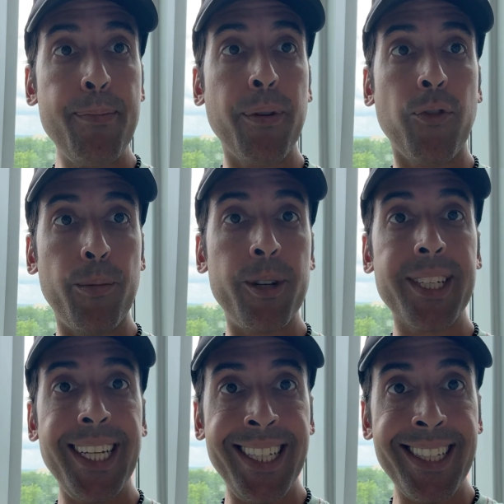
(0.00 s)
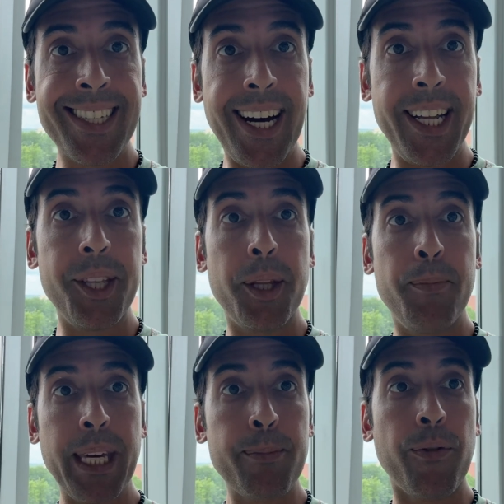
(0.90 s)
performers inside the
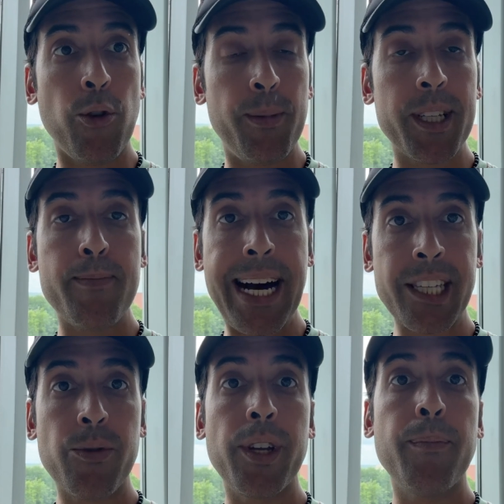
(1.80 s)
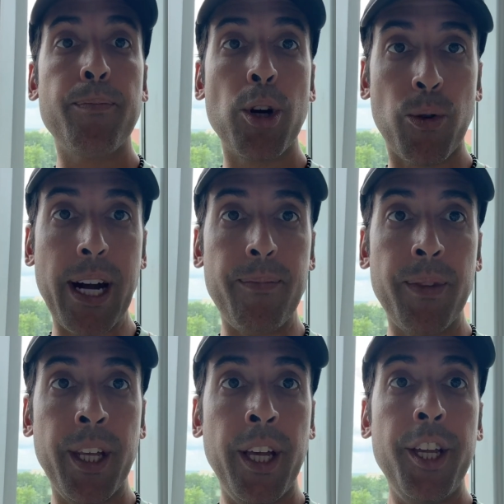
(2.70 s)
Peak Performance Mastery program.
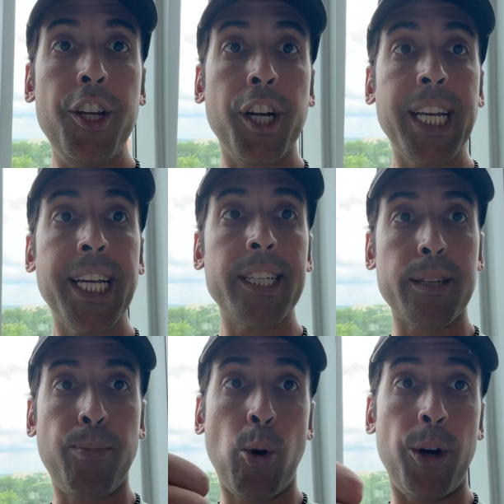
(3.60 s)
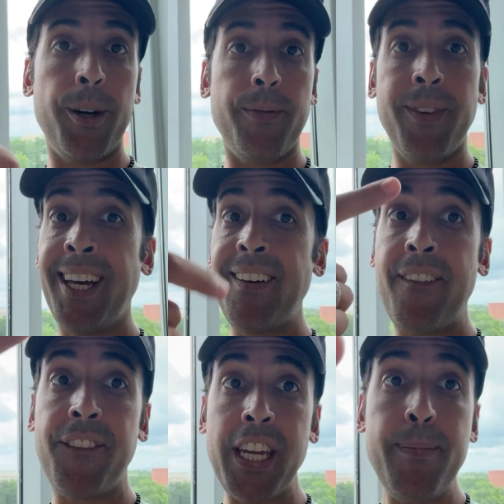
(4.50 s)
You're gonna get support,
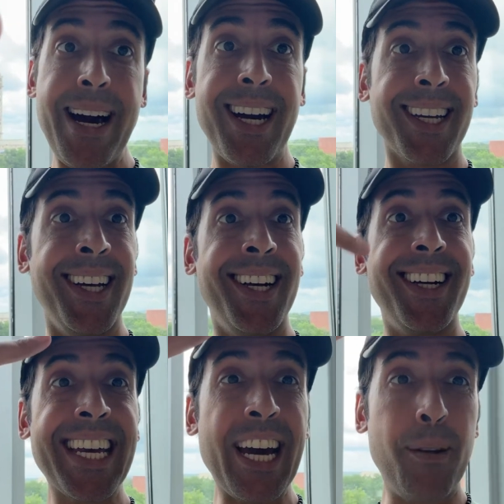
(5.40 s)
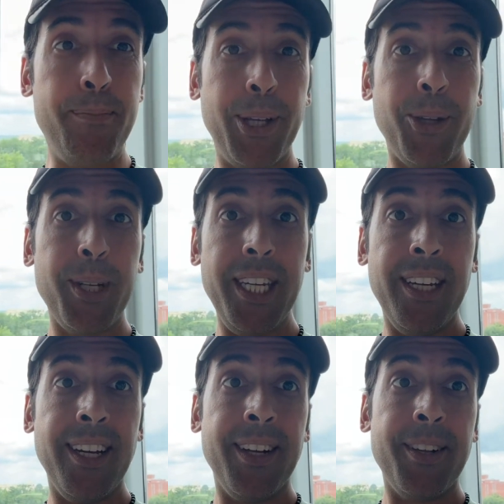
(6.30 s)
feedback, accountability
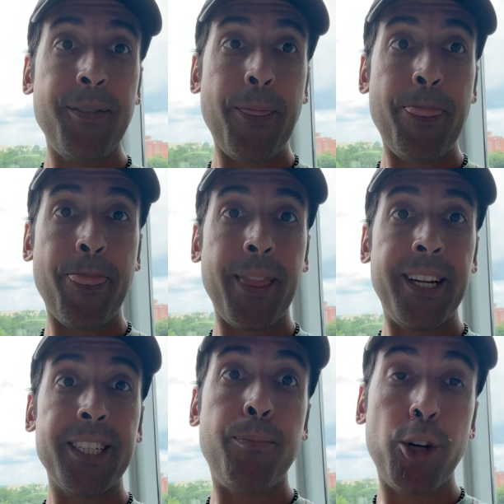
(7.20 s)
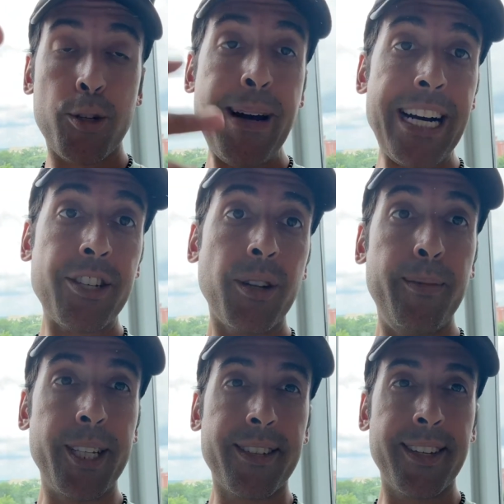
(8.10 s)
to push past your
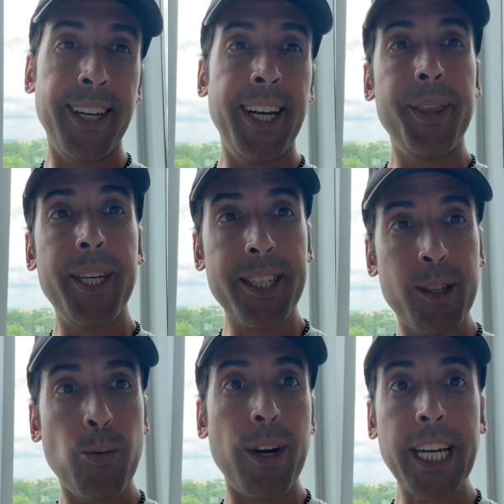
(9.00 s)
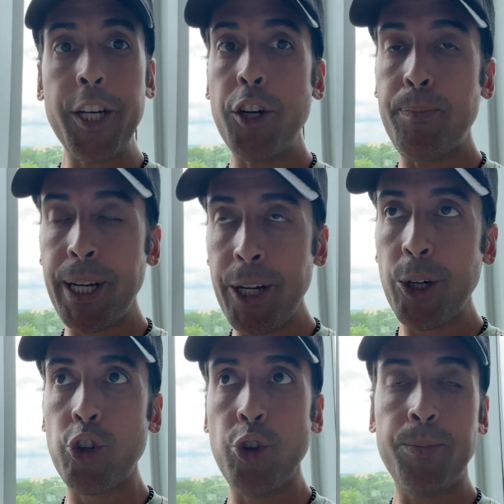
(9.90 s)
limits. This is where, again, your peer
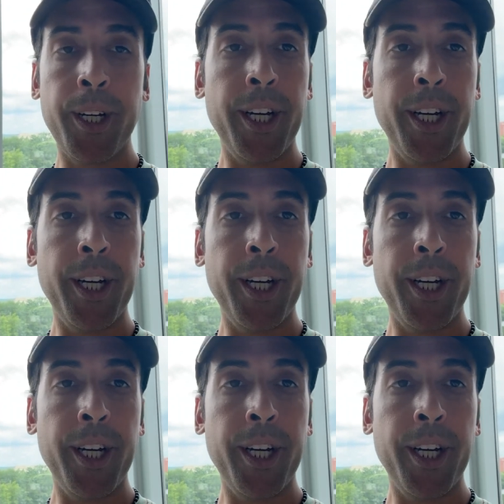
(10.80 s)
group,